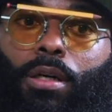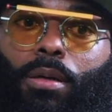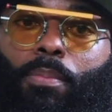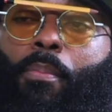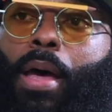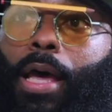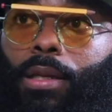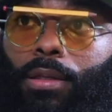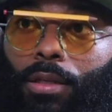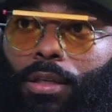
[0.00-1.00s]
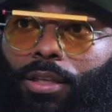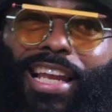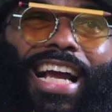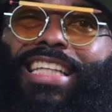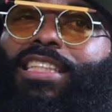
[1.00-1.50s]
met,
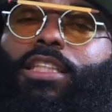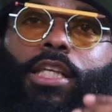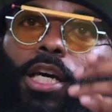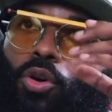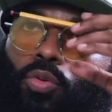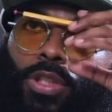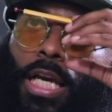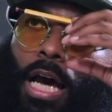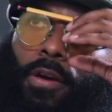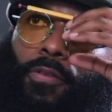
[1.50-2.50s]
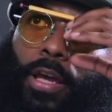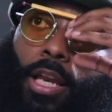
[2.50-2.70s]
like I still was kind of